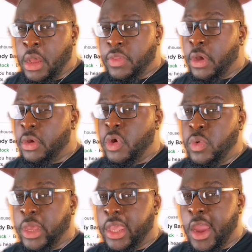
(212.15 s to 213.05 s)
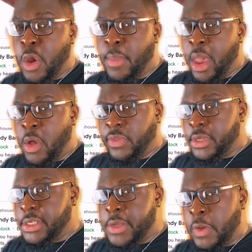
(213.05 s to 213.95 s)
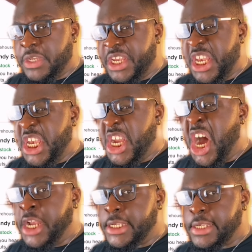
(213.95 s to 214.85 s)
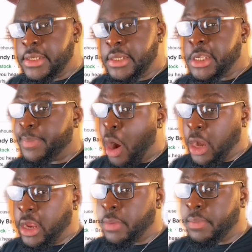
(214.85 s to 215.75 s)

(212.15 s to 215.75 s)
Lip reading: the gooey caramel, the salty nuts. It's a party.